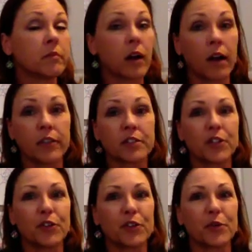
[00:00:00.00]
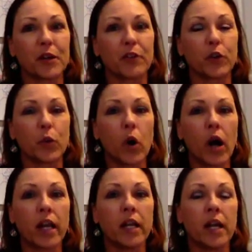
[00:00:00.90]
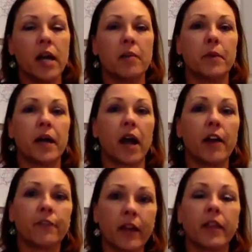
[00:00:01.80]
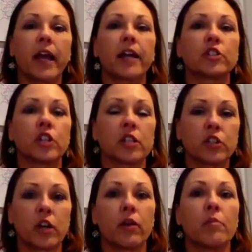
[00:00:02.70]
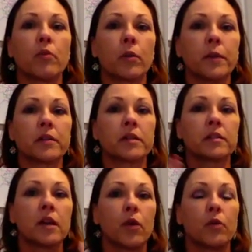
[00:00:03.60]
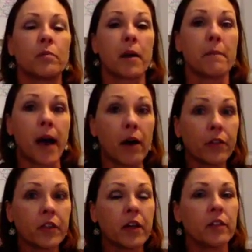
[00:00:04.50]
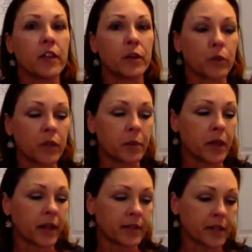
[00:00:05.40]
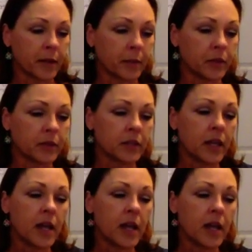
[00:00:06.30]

Obviously, you can do whatever you want, but I find that I actually can generate more business with my mouth than with applying samples.